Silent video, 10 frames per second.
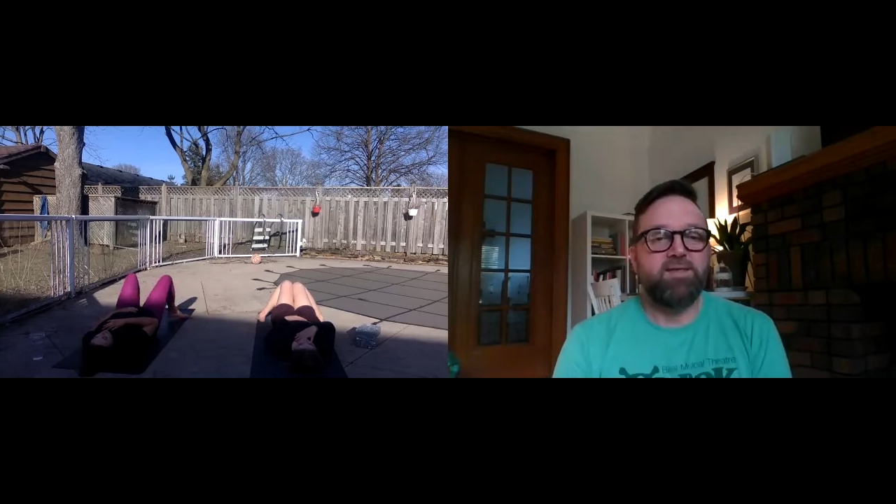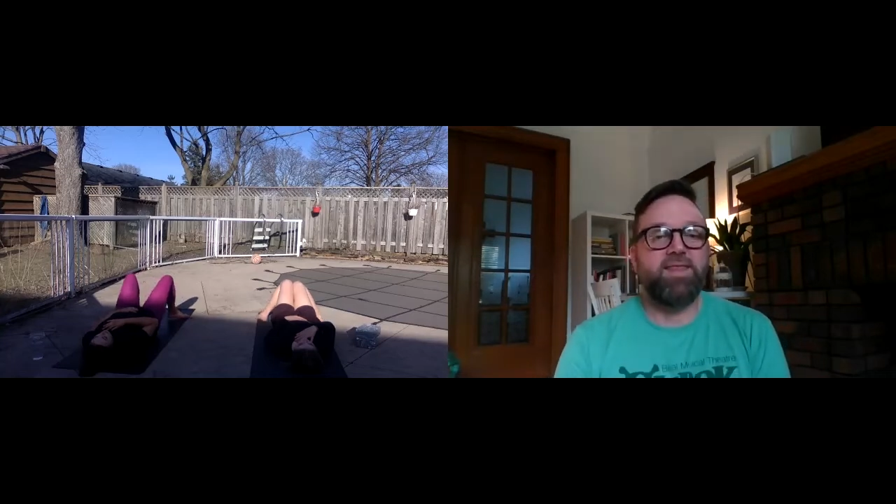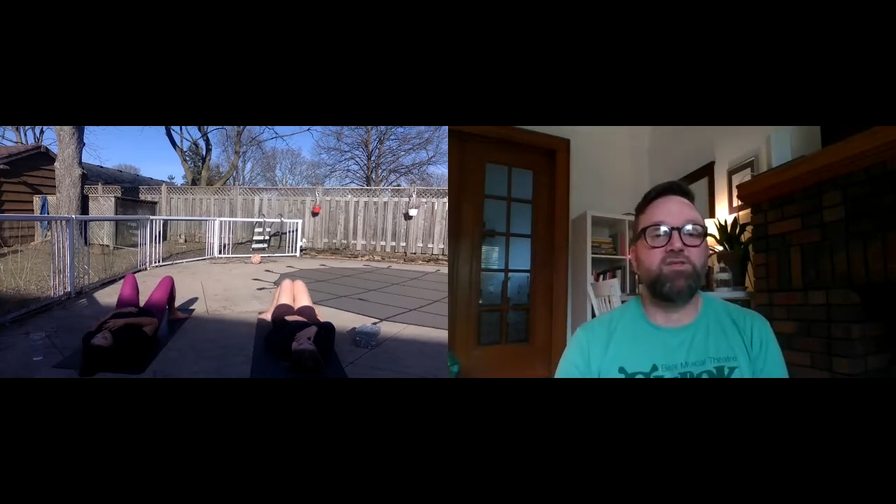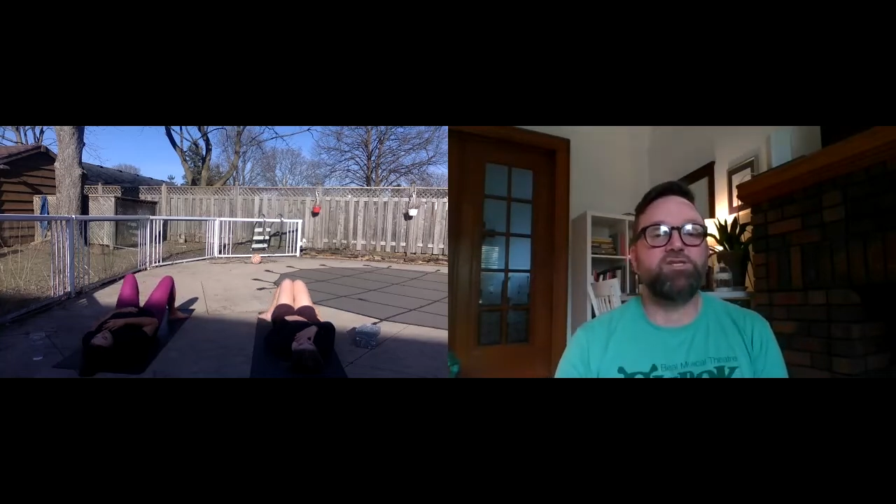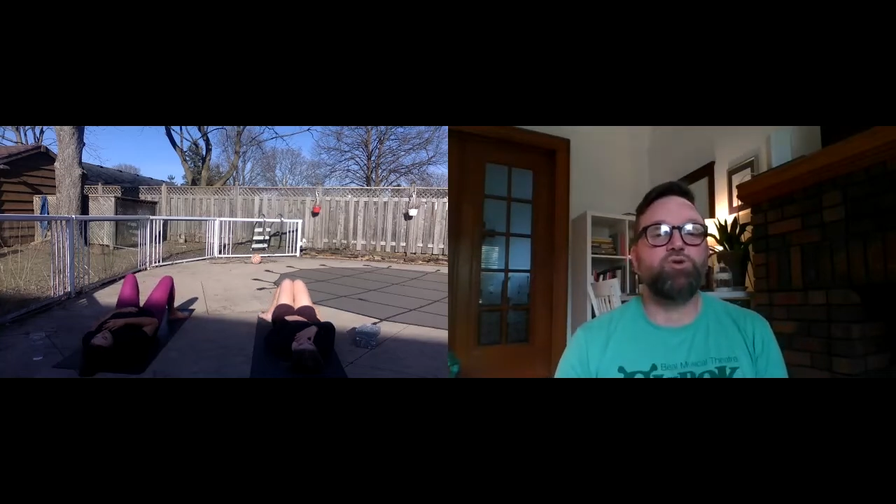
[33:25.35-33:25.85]
And
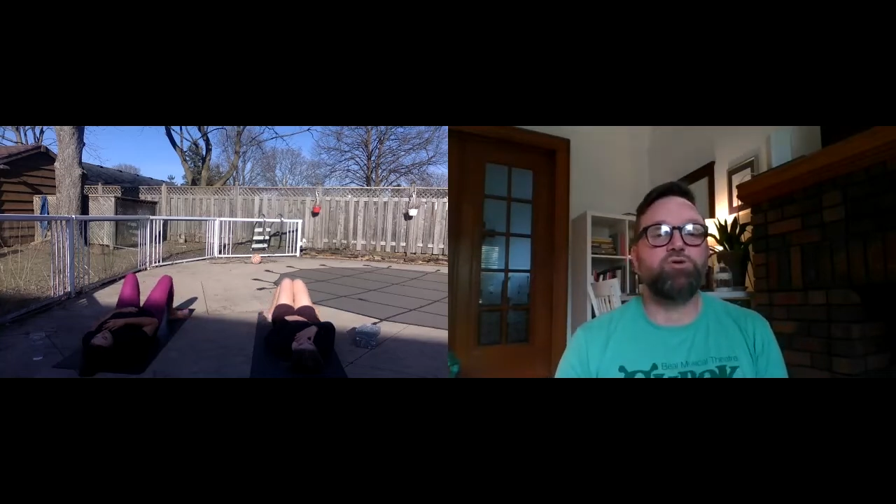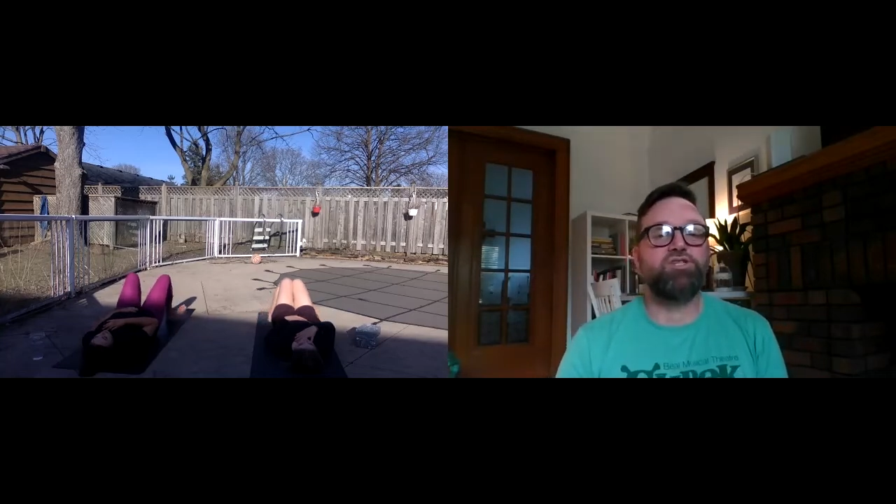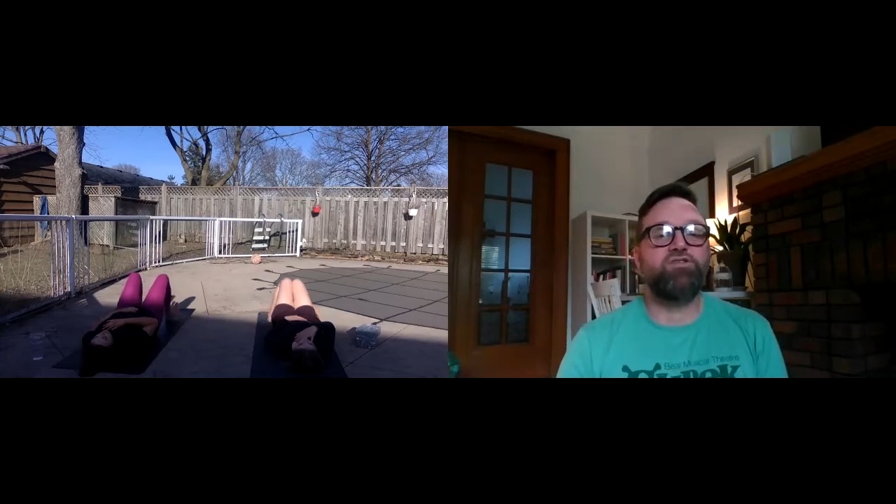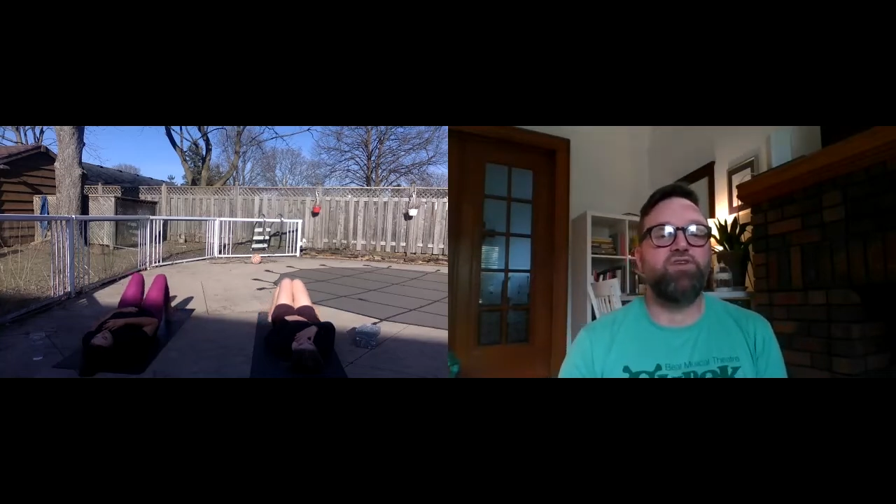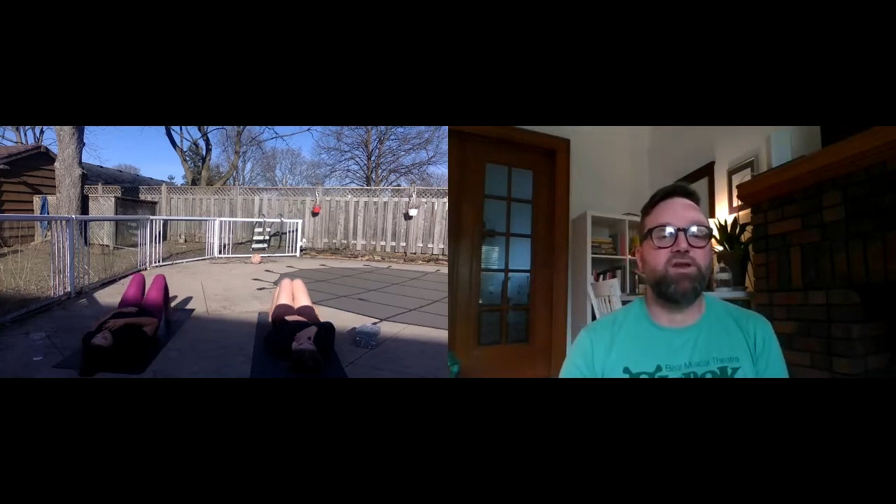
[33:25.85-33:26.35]
then the soles
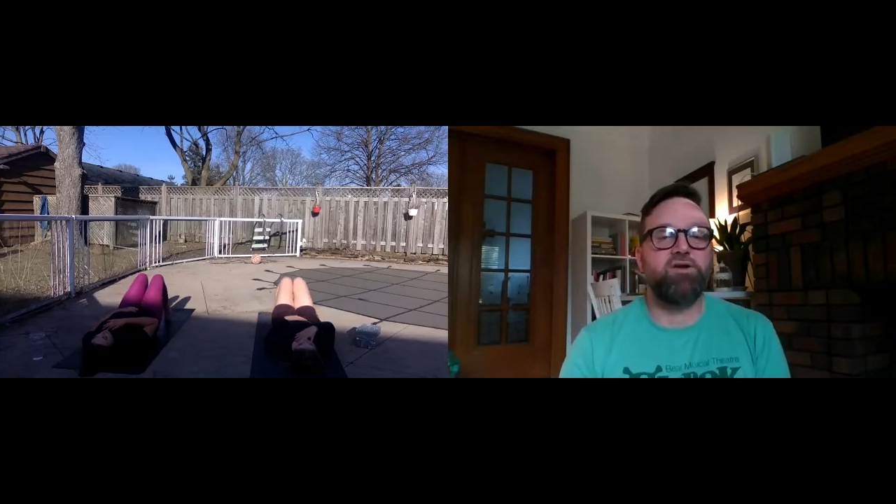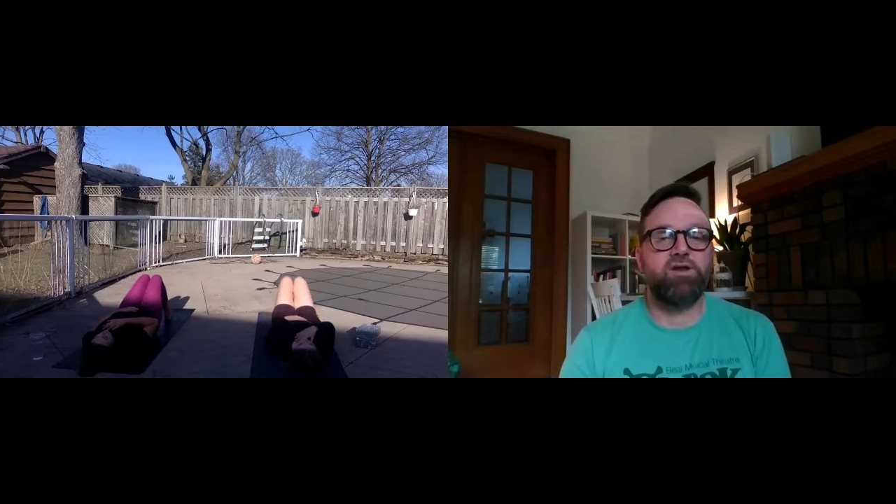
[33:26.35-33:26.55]
of the feet are